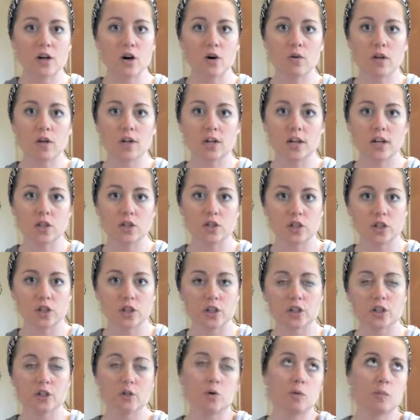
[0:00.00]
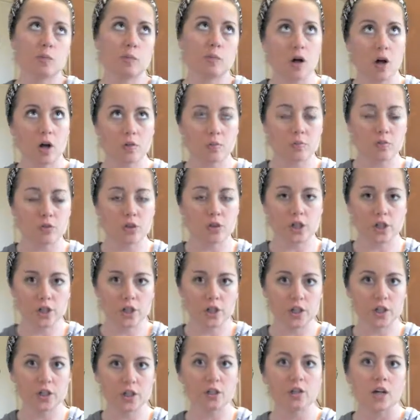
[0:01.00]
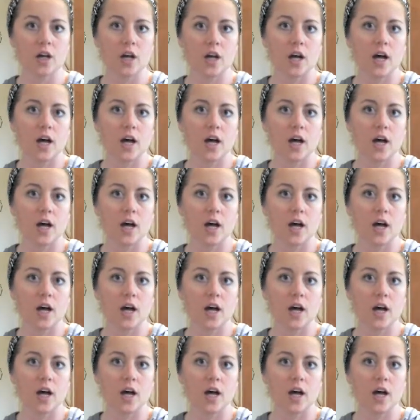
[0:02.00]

coconut sugar or palm sugar.